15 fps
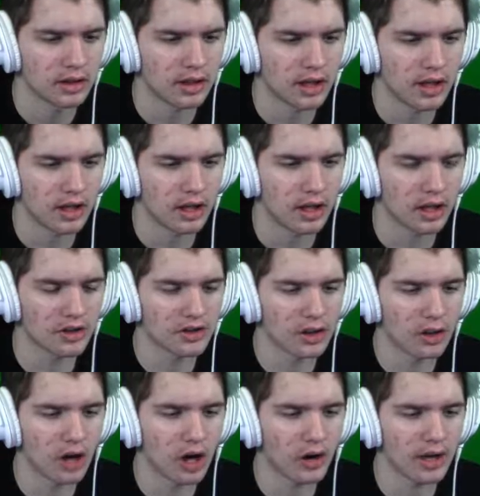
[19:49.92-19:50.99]
And
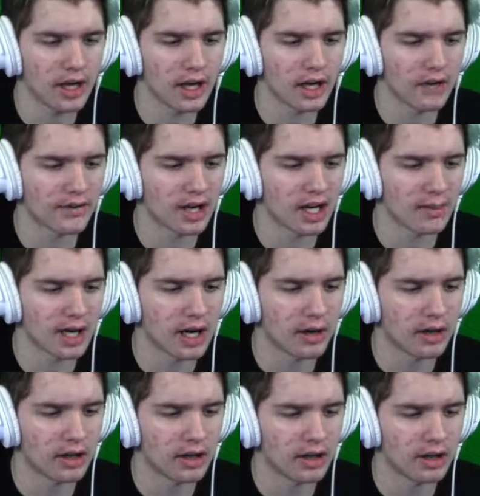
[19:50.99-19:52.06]
also, oh yeah, I forgot
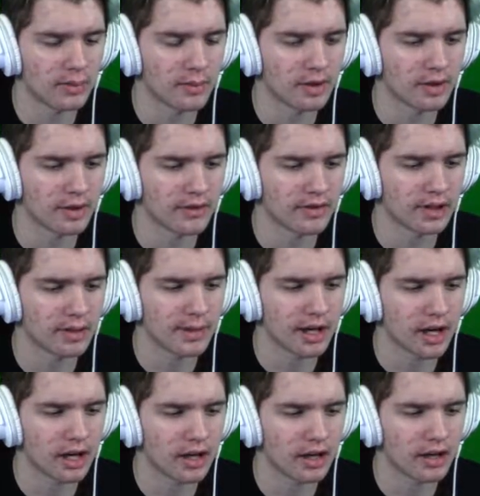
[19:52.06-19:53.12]
about, um, don't forget
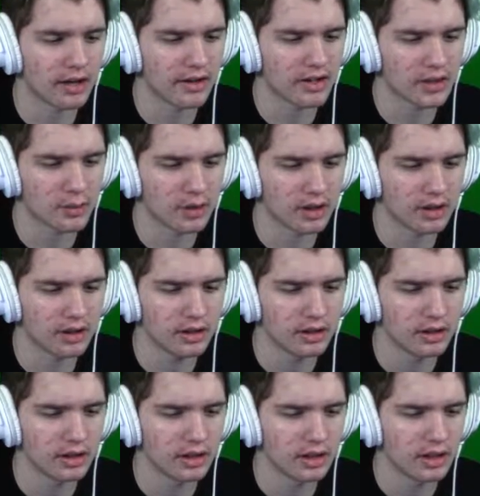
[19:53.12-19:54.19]
about, uh, this one.
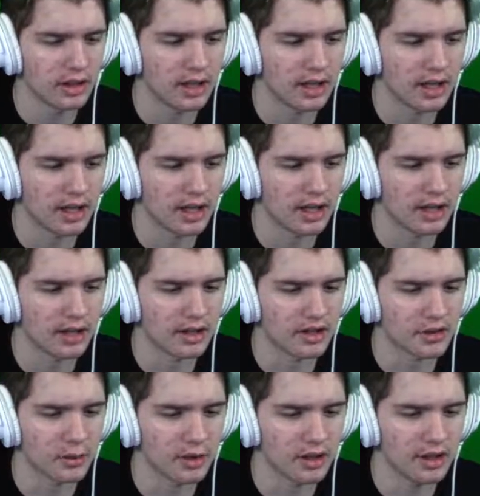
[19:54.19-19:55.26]
And
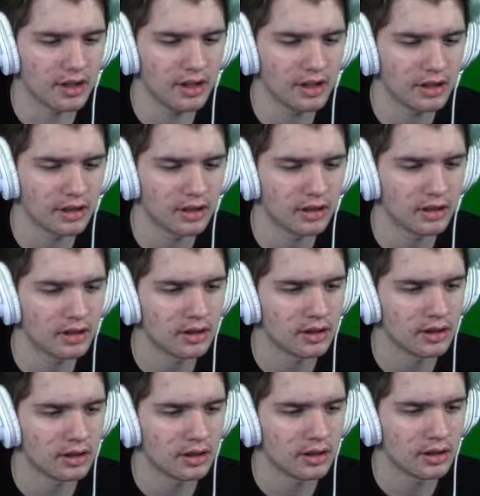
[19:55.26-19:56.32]
this one.
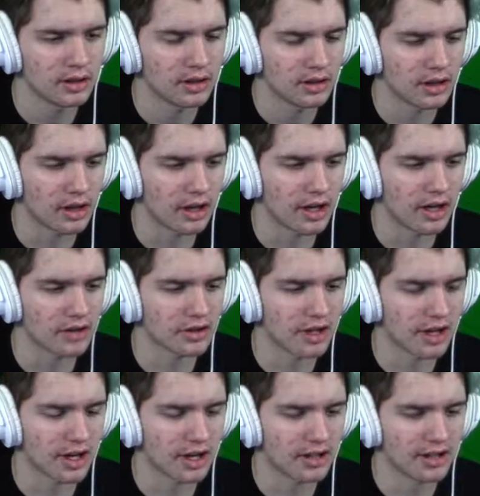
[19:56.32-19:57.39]
Alright, that's all I
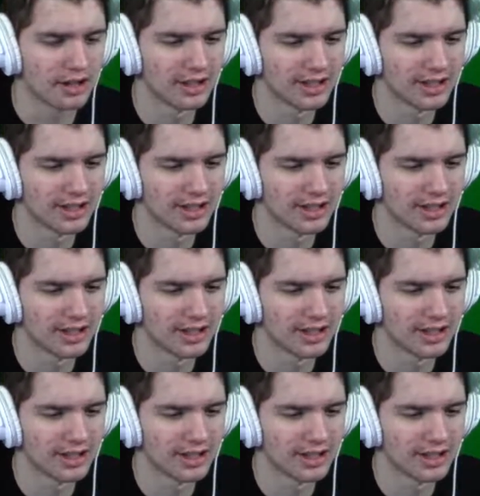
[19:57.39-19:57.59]
got.